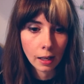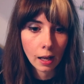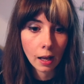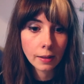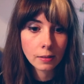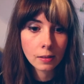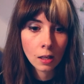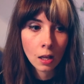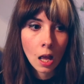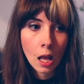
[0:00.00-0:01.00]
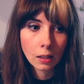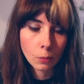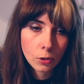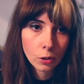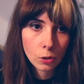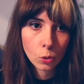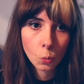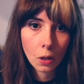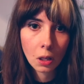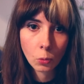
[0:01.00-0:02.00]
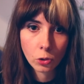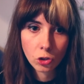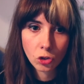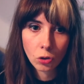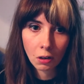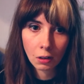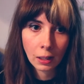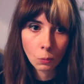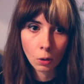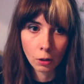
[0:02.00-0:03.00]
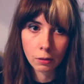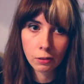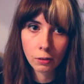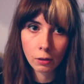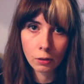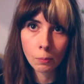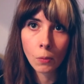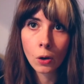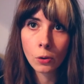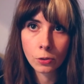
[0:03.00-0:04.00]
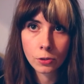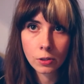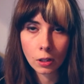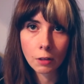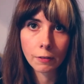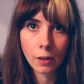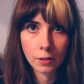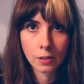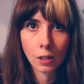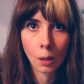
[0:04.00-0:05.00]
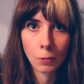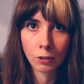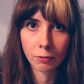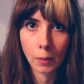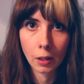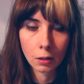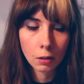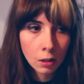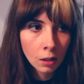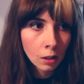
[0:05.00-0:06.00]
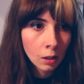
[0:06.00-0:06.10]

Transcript: And that was also what I was struggling with the most in the first couple of months.